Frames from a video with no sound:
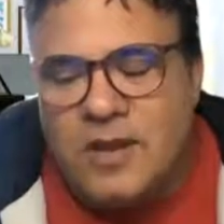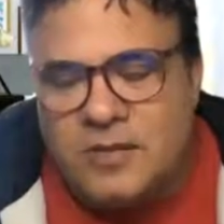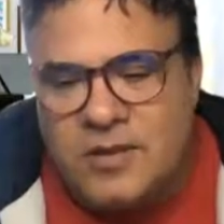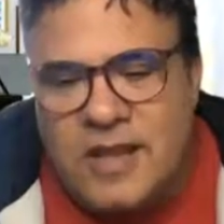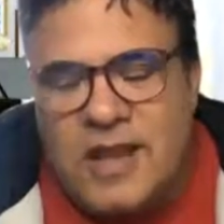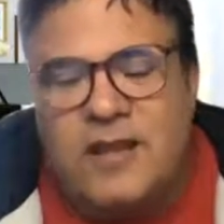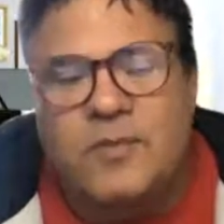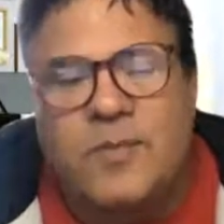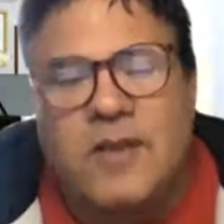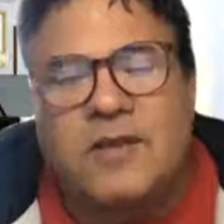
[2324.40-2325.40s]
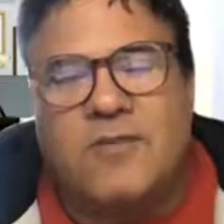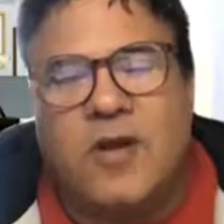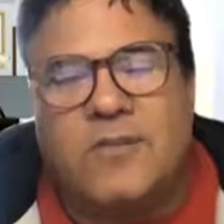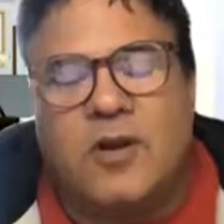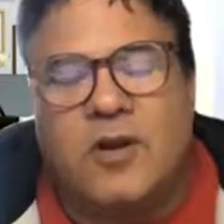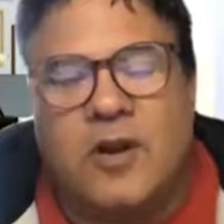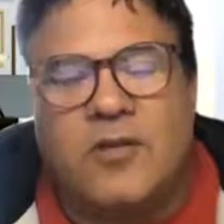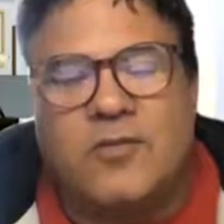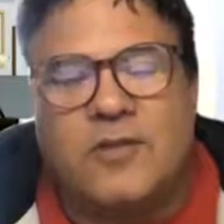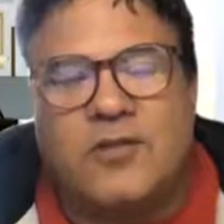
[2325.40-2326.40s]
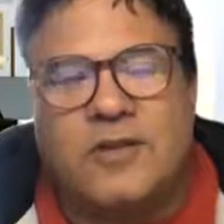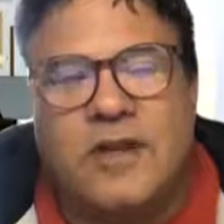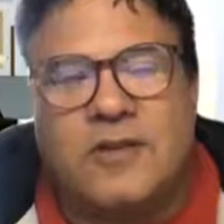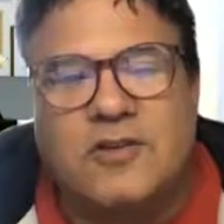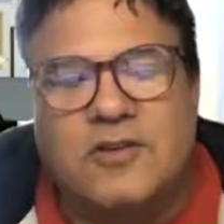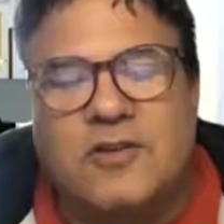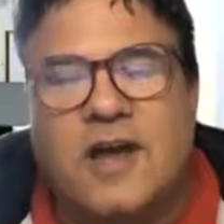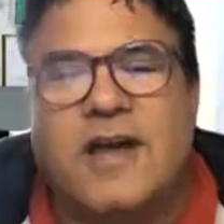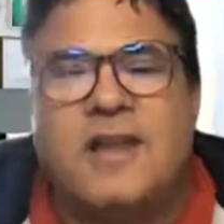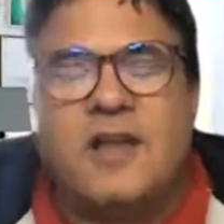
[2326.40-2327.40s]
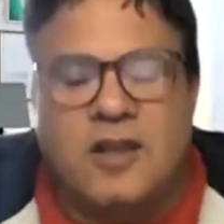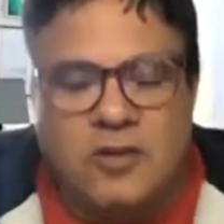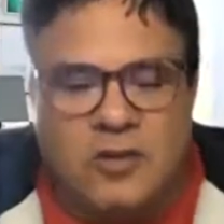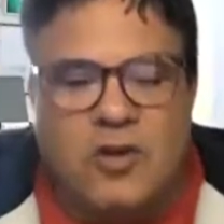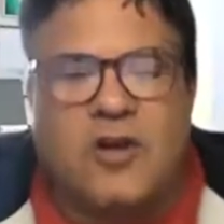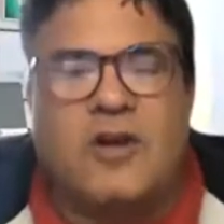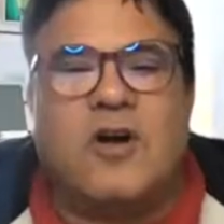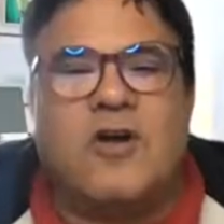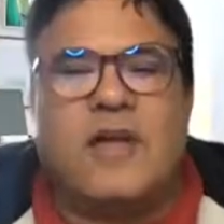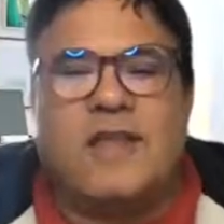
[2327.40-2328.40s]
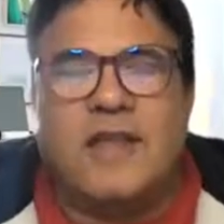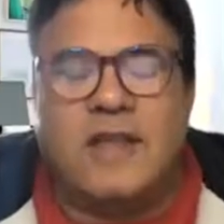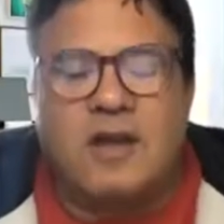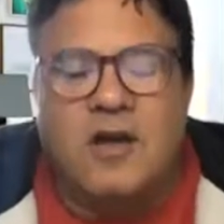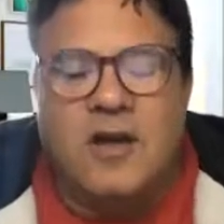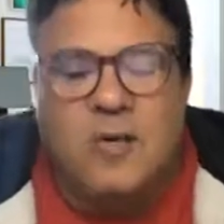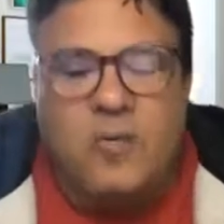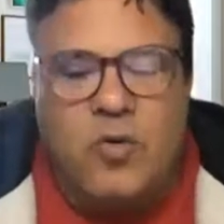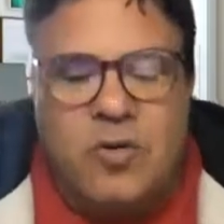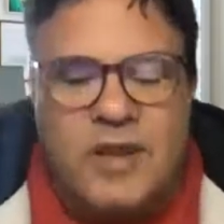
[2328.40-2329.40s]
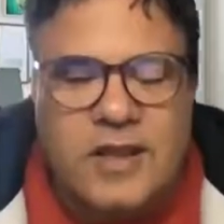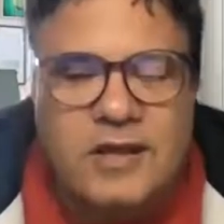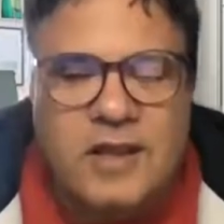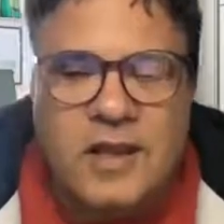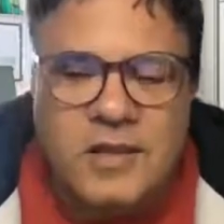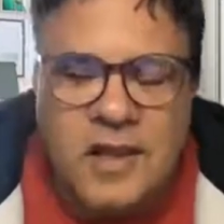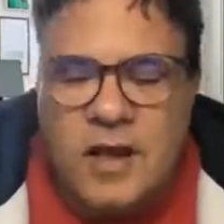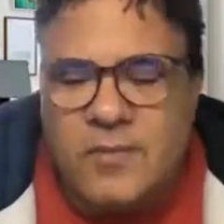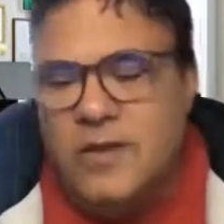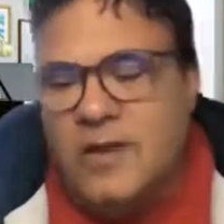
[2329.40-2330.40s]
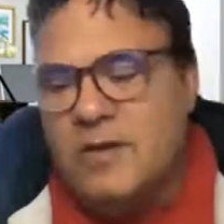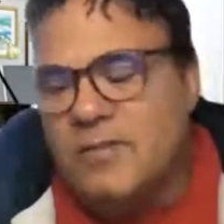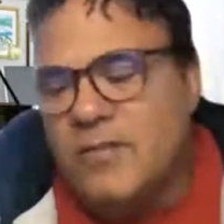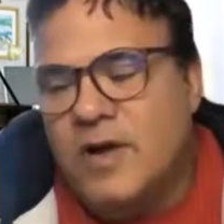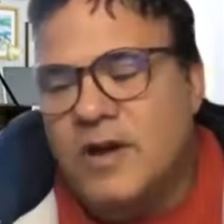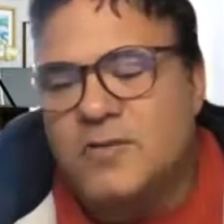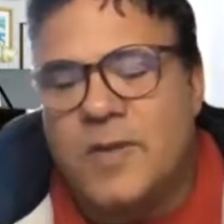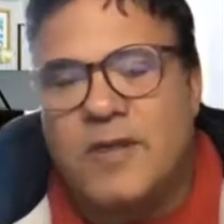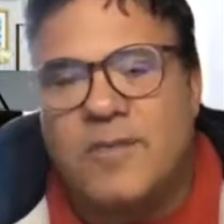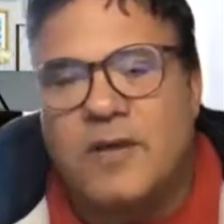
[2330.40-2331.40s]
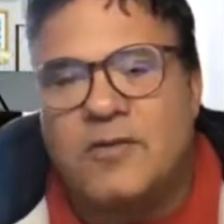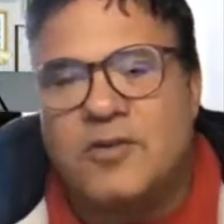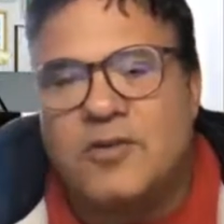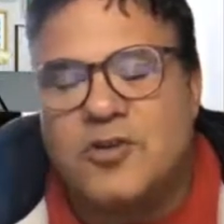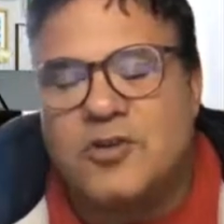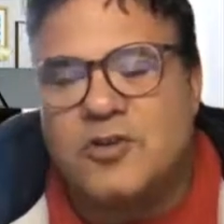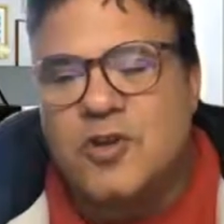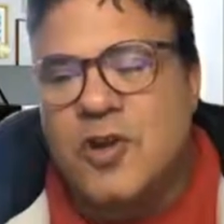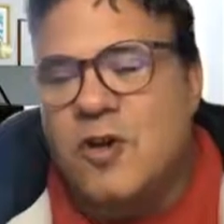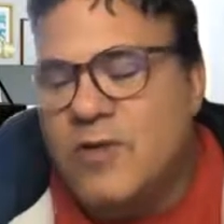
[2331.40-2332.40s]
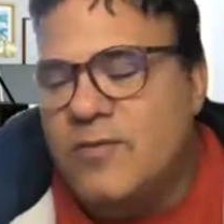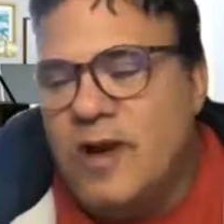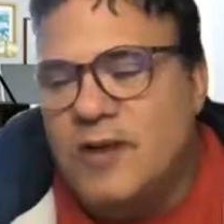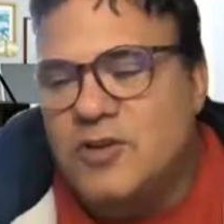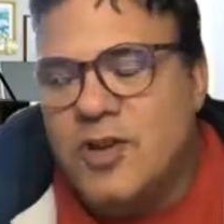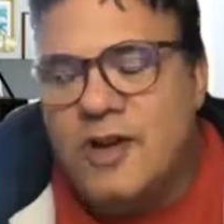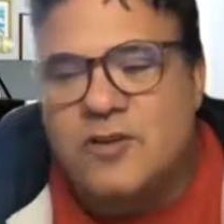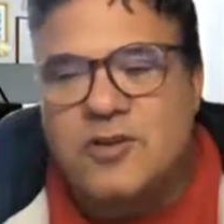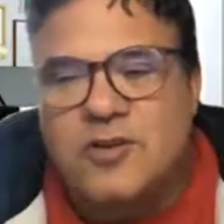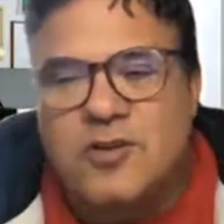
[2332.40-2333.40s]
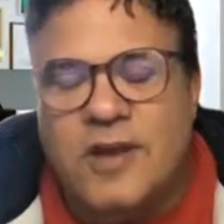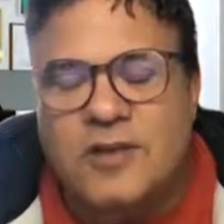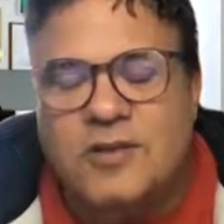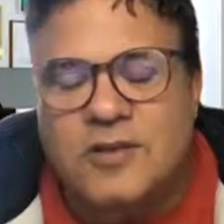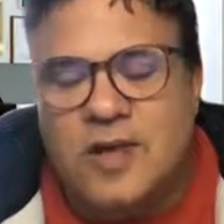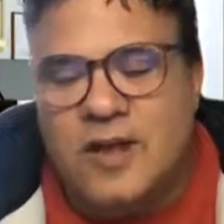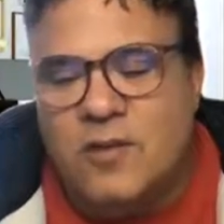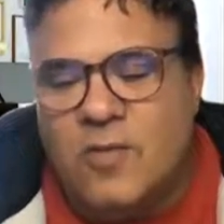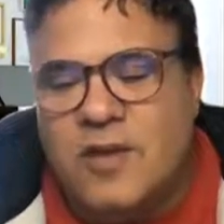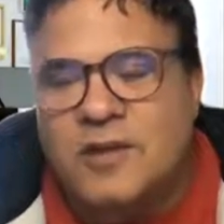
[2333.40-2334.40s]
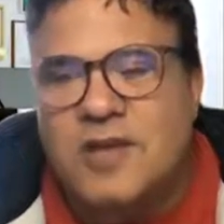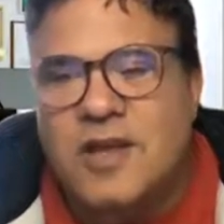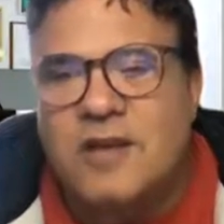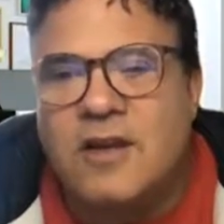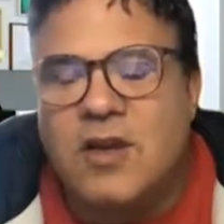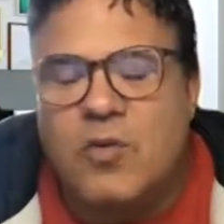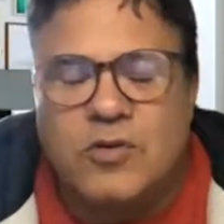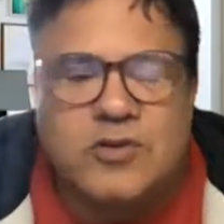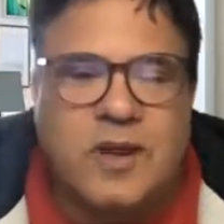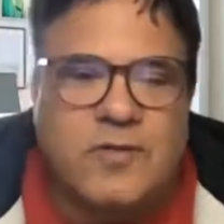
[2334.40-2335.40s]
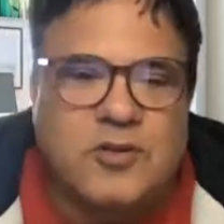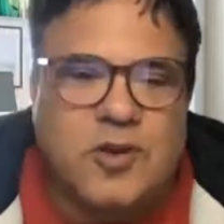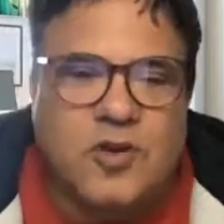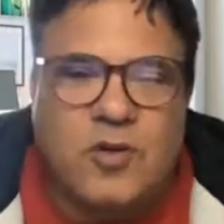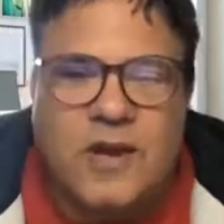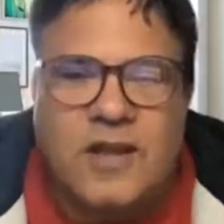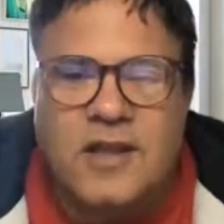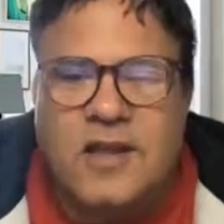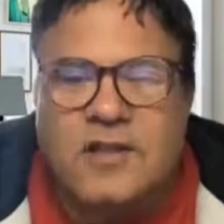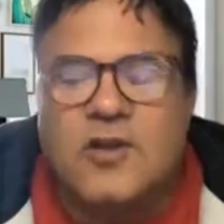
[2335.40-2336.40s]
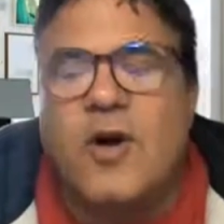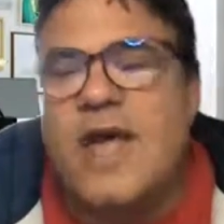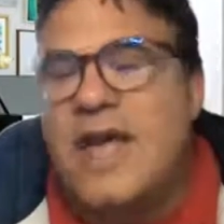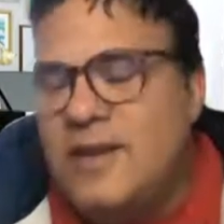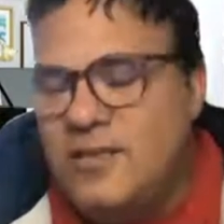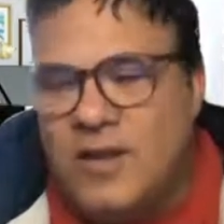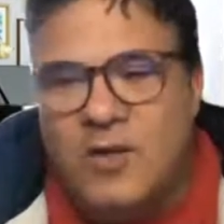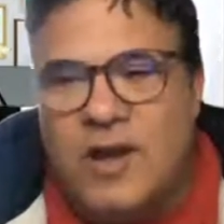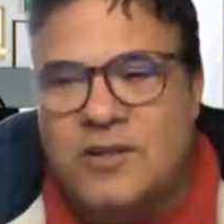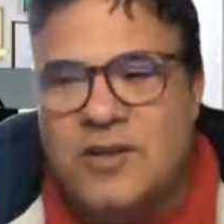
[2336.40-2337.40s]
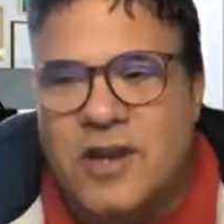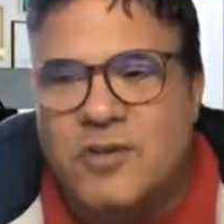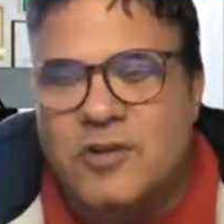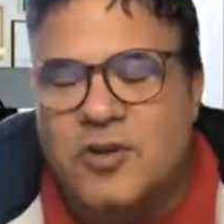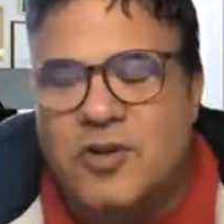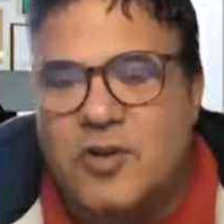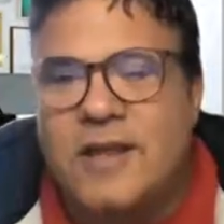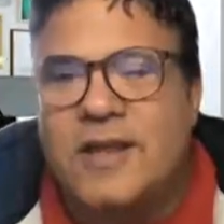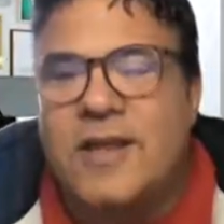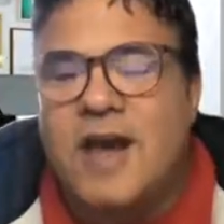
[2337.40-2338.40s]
today is being developed on our artificial intelligence side to look at all that data, pull it in, to help the, us make better decisions. We've got challenges, as uh, Irina said, with cybersecurity. So anything around cybersecurity.